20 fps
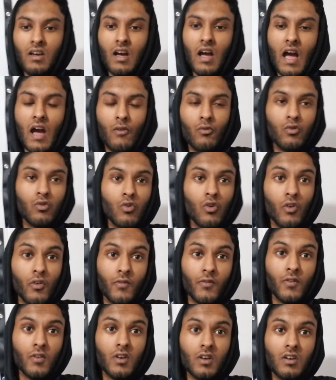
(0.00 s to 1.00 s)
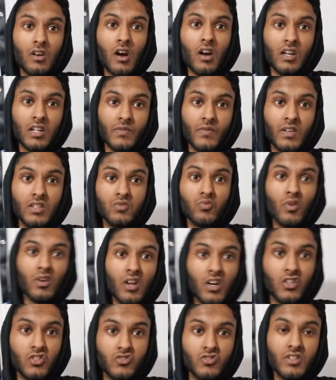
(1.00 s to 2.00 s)
I will go for Artivas
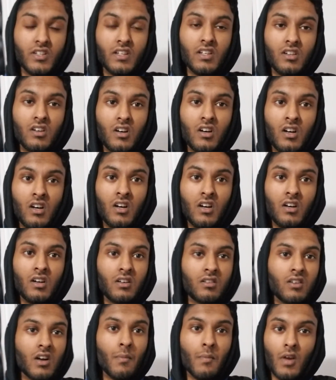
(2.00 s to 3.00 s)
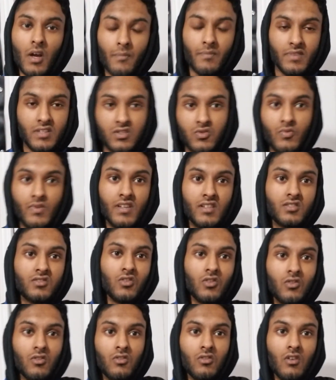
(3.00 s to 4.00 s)
100 coming up this week.
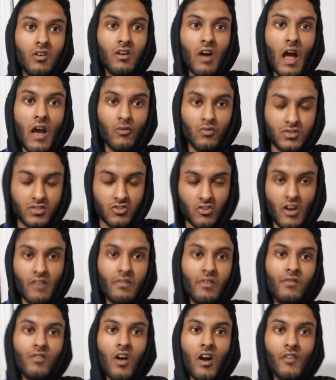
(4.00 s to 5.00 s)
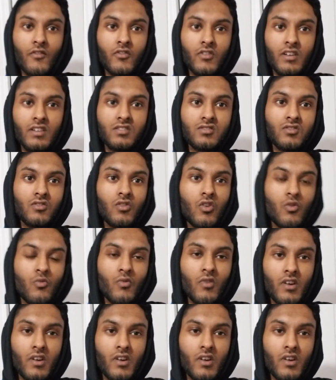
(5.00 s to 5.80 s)
So I will still have a vlog for it, so don't